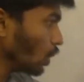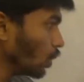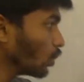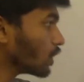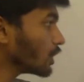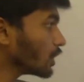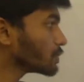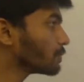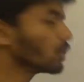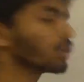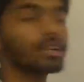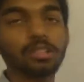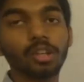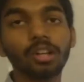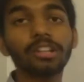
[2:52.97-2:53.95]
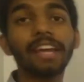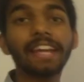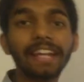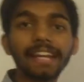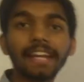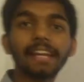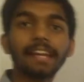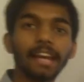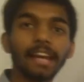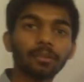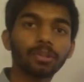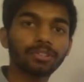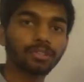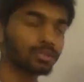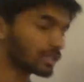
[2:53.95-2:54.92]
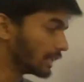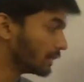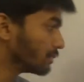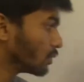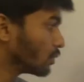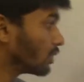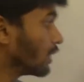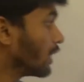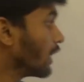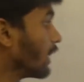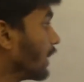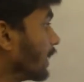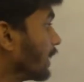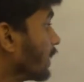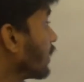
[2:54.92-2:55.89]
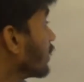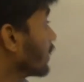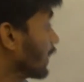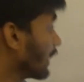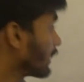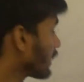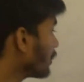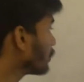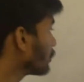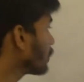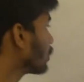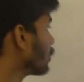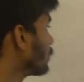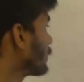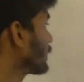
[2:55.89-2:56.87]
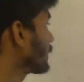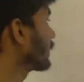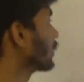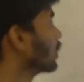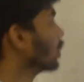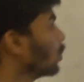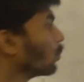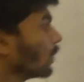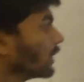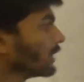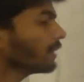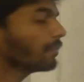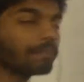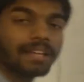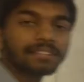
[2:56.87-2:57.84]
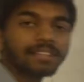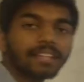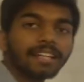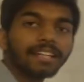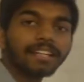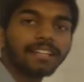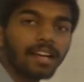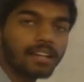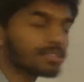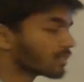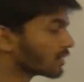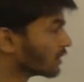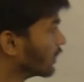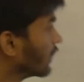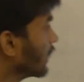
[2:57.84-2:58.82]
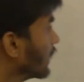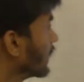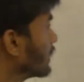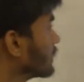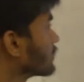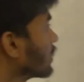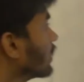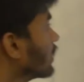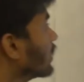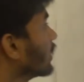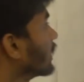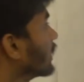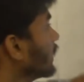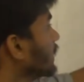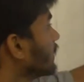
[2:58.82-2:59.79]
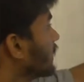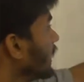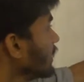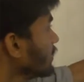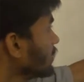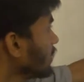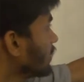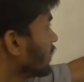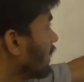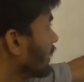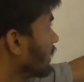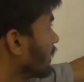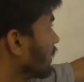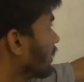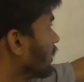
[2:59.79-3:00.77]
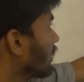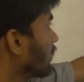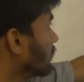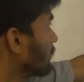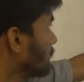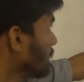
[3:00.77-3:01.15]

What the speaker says: hocus pocus or the alien language you seem to encounter over here. What it basically does is it takes the